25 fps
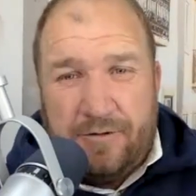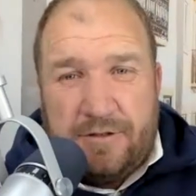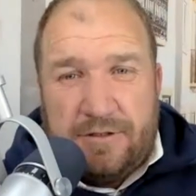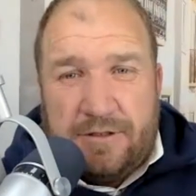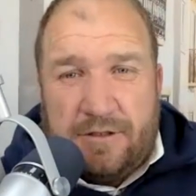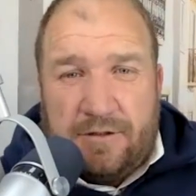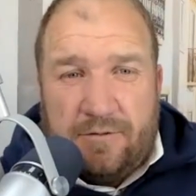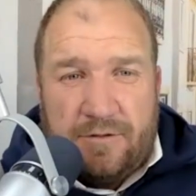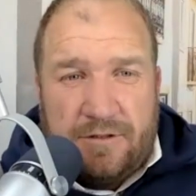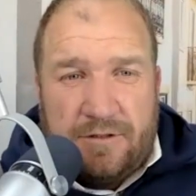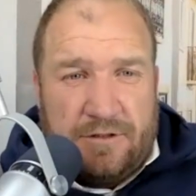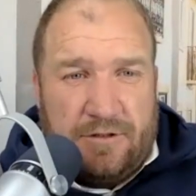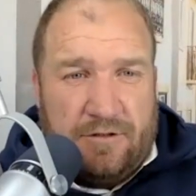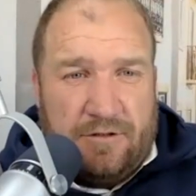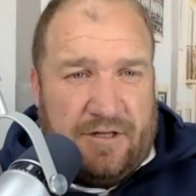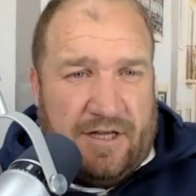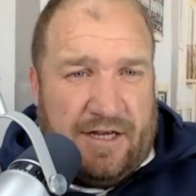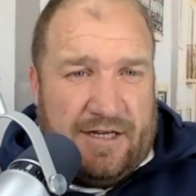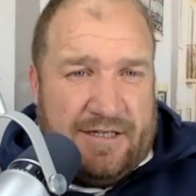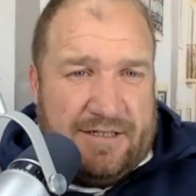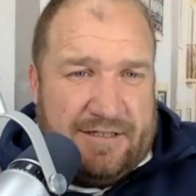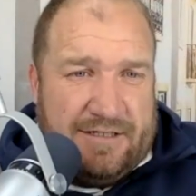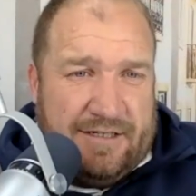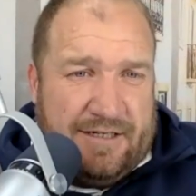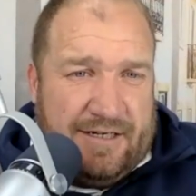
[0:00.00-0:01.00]
So it was
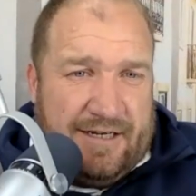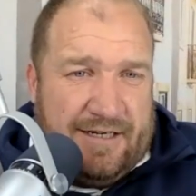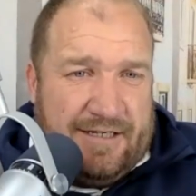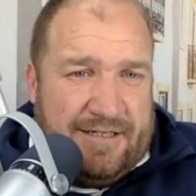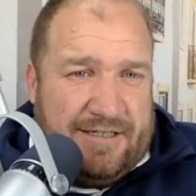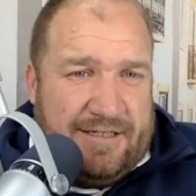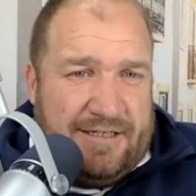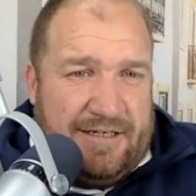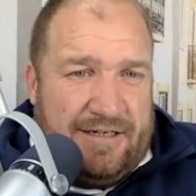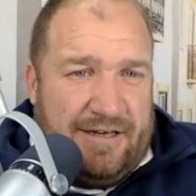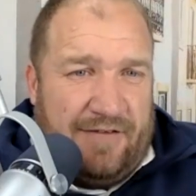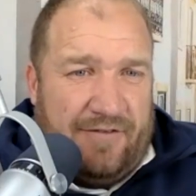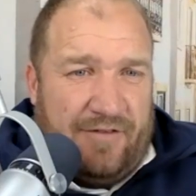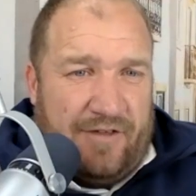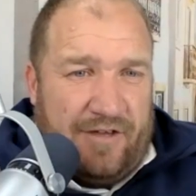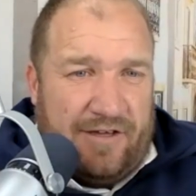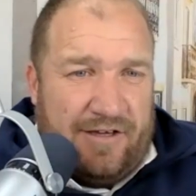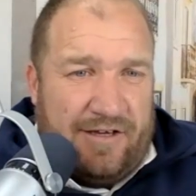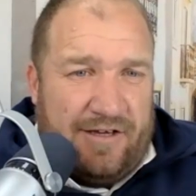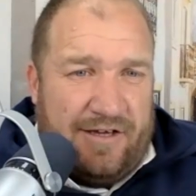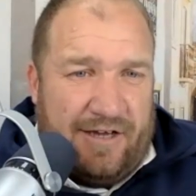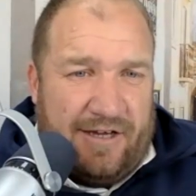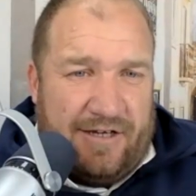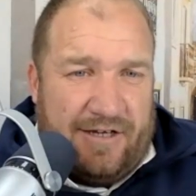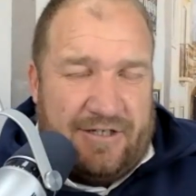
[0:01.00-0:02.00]
2019, I think,
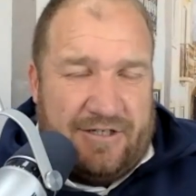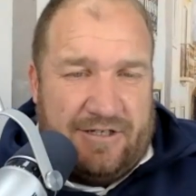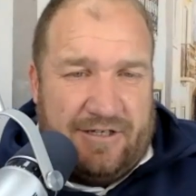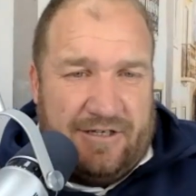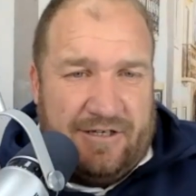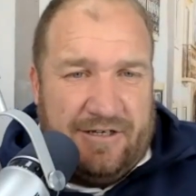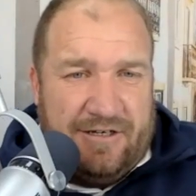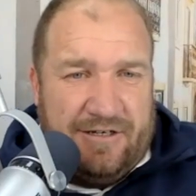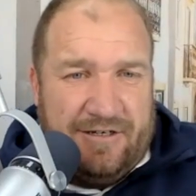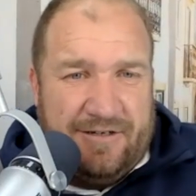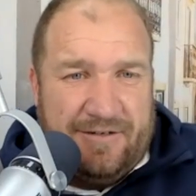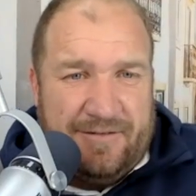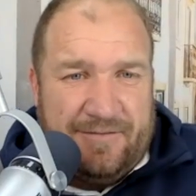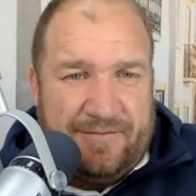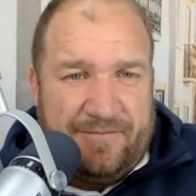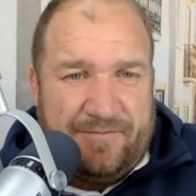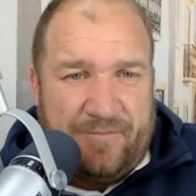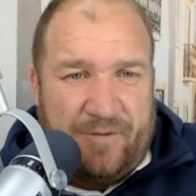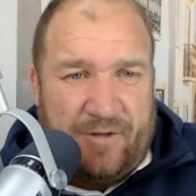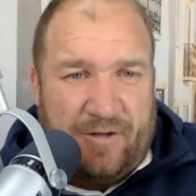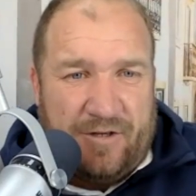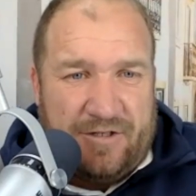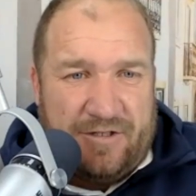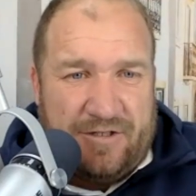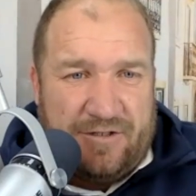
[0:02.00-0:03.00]
actually.
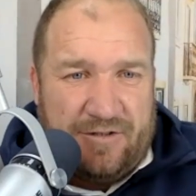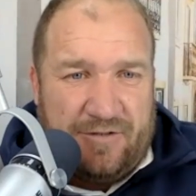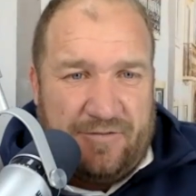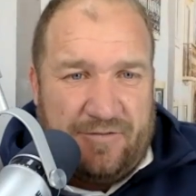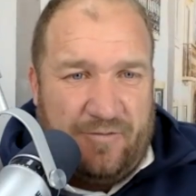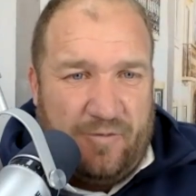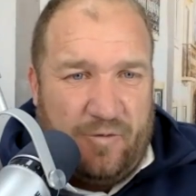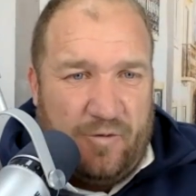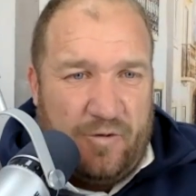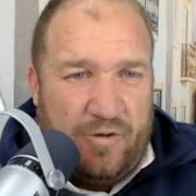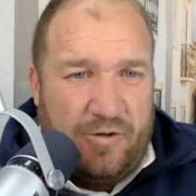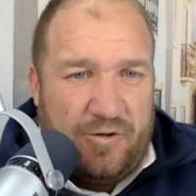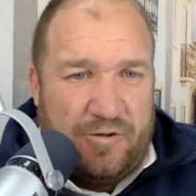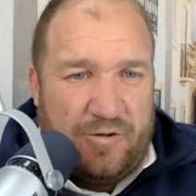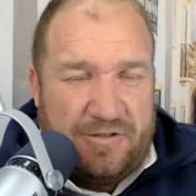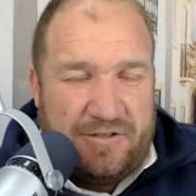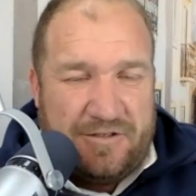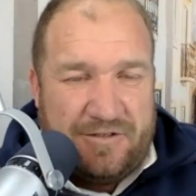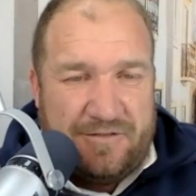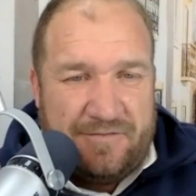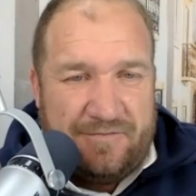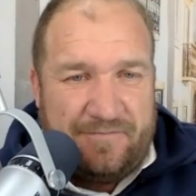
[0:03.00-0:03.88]
Yeah, wow, so four we... years.